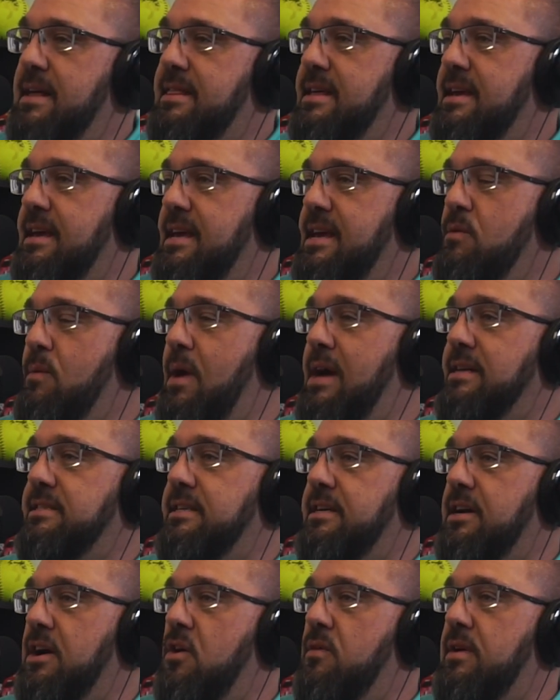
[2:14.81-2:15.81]
I think he wants
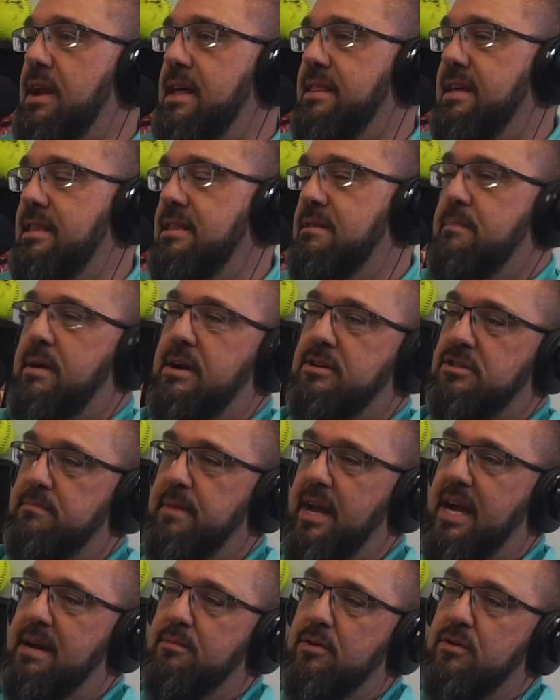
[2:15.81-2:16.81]
to go, and I think the Bears
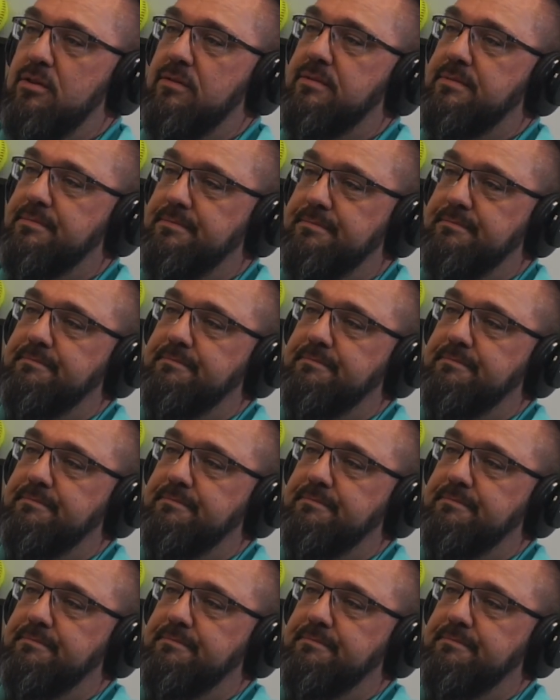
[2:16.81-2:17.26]
will make a move.